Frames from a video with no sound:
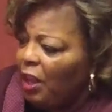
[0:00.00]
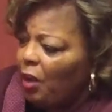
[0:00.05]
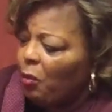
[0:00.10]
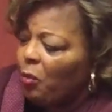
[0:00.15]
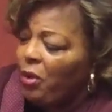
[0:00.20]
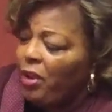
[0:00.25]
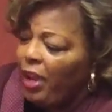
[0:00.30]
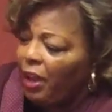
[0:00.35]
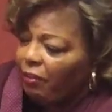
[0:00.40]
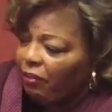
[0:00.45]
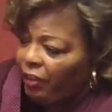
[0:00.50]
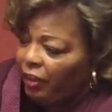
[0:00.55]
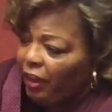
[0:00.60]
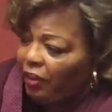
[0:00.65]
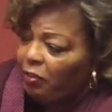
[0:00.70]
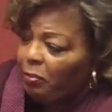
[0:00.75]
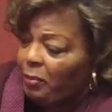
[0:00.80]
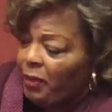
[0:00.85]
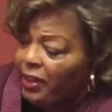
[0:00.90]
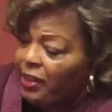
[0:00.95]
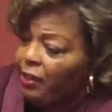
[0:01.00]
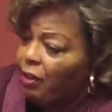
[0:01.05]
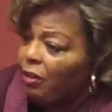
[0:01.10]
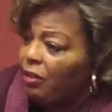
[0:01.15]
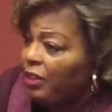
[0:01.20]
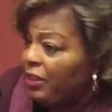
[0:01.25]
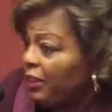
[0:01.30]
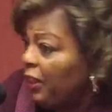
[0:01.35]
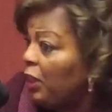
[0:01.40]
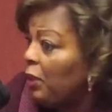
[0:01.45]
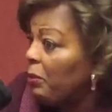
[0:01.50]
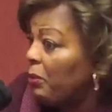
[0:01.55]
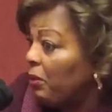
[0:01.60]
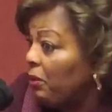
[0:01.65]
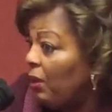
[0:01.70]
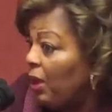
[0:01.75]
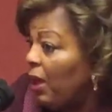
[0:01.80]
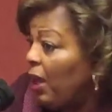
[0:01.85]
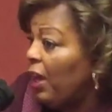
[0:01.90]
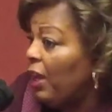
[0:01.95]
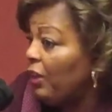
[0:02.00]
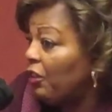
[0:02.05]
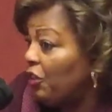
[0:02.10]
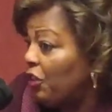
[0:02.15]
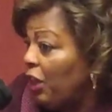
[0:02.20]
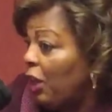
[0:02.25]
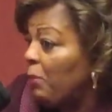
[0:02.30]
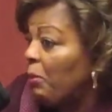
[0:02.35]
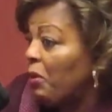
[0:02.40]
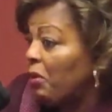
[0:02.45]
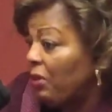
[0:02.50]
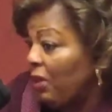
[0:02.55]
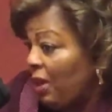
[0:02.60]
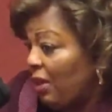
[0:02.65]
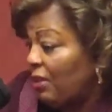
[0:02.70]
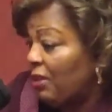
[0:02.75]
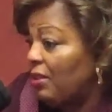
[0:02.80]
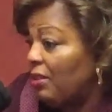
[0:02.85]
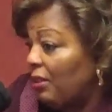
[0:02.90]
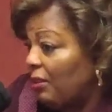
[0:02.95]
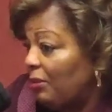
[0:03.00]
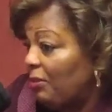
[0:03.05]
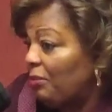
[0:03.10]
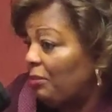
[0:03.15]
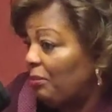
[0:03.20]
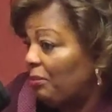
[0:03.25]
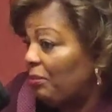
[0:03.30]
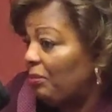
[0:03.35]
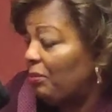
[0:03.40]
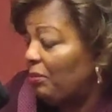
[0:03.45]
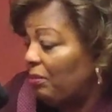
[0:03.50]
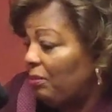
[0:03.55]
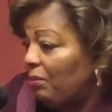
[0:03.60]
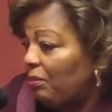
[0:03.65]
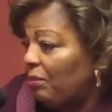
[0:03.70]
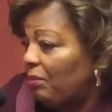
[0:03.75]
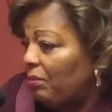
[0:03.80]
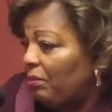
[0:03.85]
we have left money on the table, and shame on us. Shame on us.